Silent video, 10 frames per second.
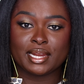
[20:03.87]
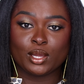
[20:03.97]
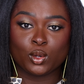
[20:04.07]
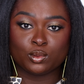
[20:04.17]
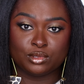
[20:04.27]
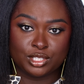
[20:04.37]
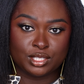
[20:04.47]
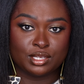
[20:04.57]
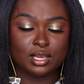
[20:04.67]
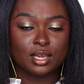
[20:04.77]
that I O G
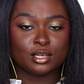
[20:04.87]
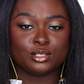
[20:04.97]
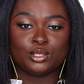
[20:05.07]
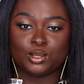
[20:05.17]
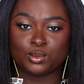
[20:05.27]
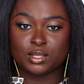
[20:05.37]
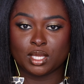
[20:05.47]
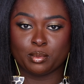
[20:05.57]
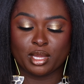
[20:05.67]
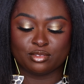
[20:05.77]
use
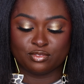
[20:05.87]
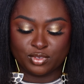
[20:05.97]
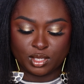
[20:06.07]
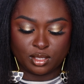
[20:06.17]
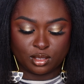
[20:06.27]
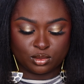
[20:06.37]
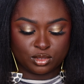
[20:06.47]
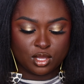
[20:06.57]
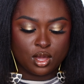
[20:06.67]
in my videos.